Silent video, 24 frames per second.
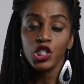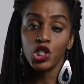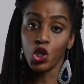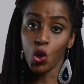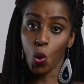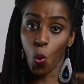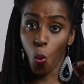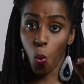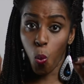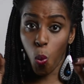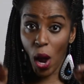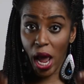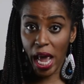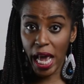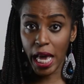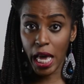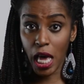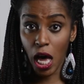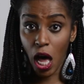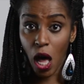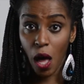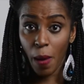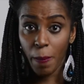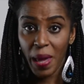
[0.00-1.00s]
to wake
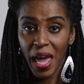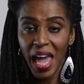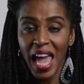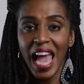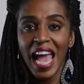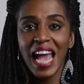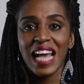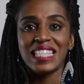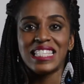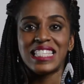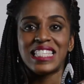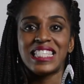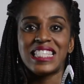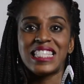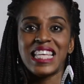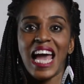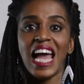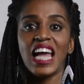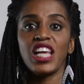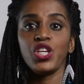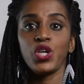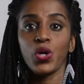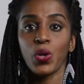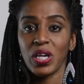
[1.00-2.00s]
up and
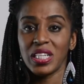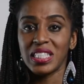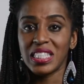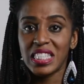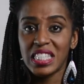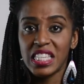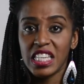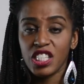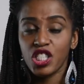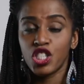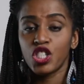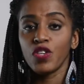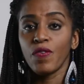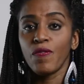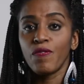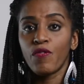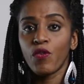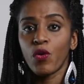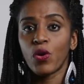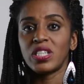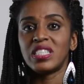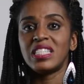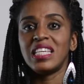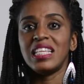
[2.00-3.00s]
set your intention
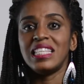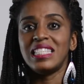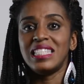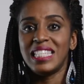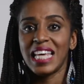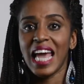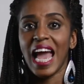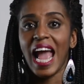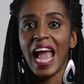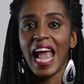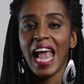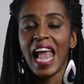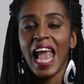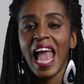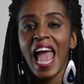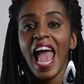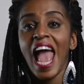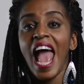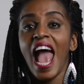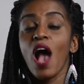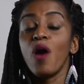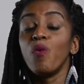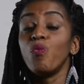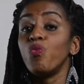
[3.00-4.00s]
for today.
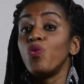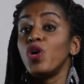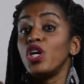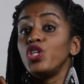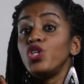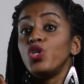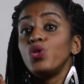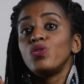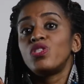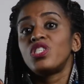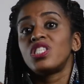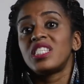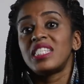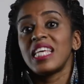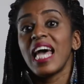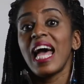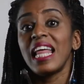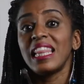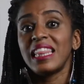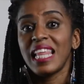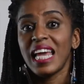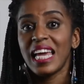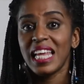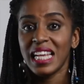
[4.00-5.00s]
And when you
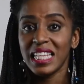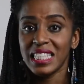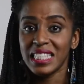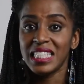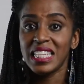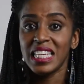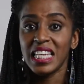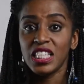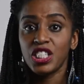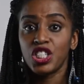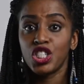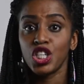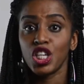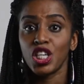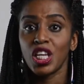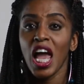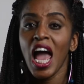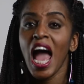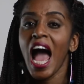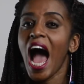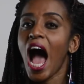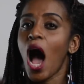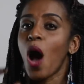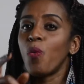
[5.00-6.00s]
set that intention,
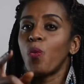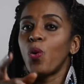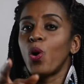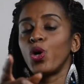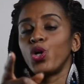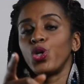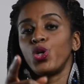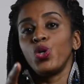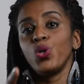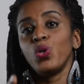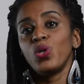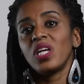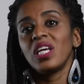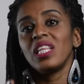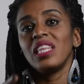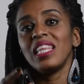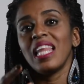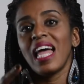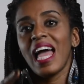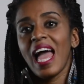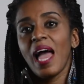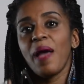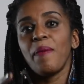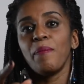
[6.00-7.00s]
I want you to
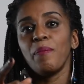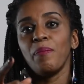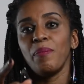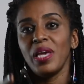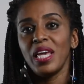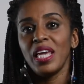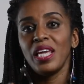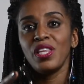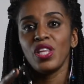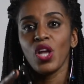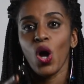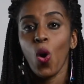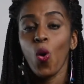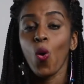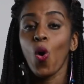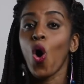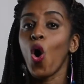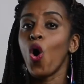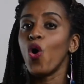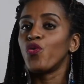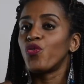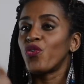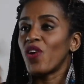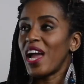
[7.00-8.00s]
let me know
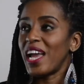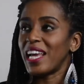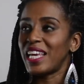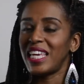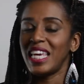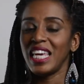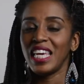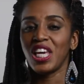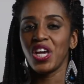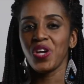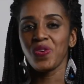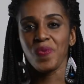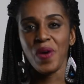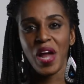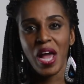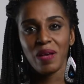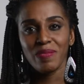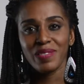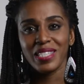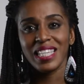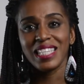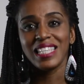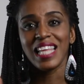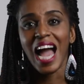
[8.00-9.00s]
over at
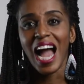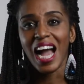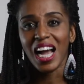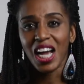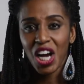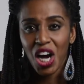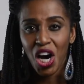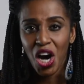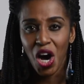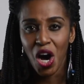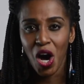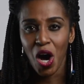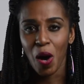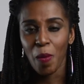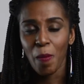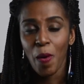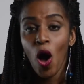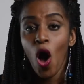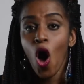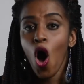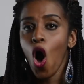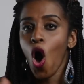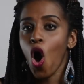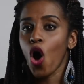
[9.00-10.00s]

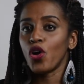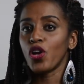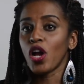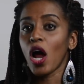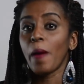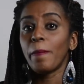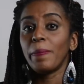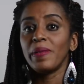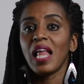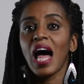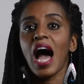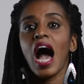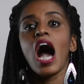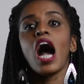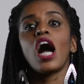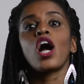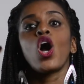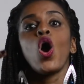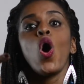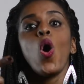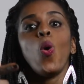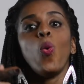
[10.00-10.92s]
kikiramsey.com on our blog